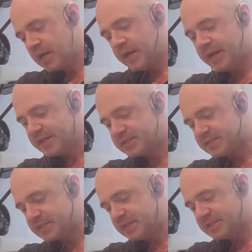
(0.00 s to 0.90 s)

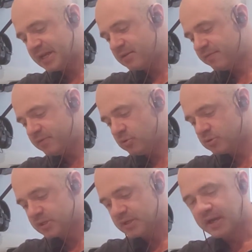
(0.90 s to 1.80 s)
It's intended for
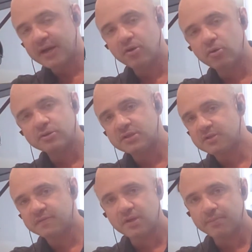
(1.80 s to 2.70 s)
use in the diagnosis
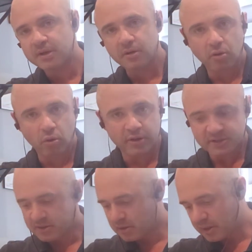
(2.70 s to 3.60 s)
of something according
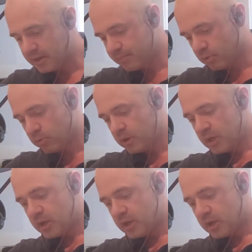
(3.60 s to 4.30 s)
to the label.